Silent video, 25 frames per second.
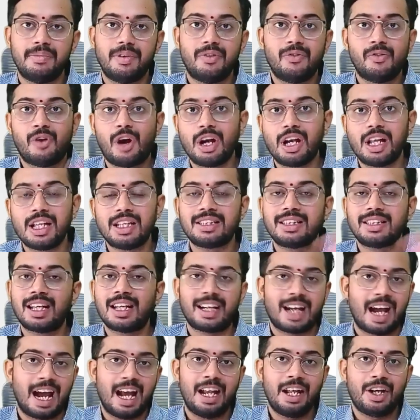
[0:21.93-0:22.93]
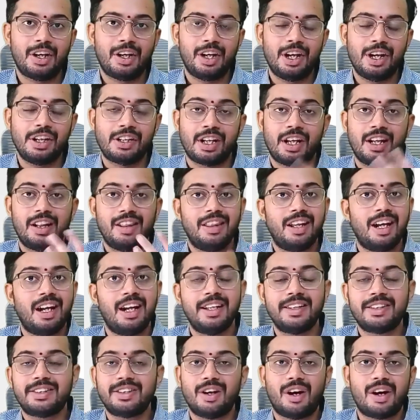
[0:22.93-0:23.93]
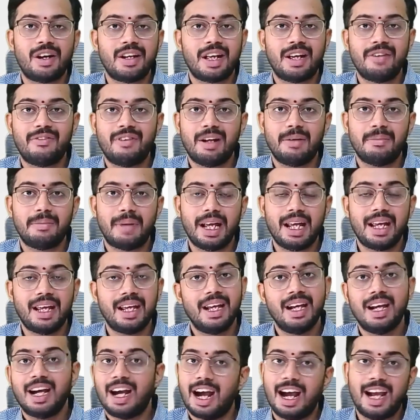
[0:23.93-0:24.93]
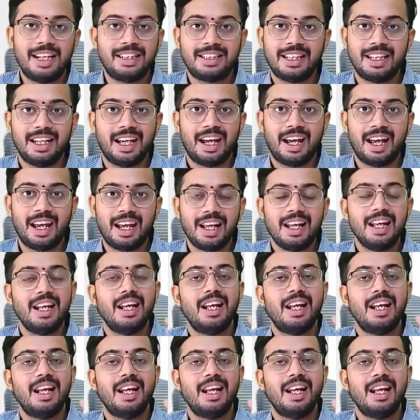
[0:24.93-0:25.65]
what is the calculation that is not given by ICI,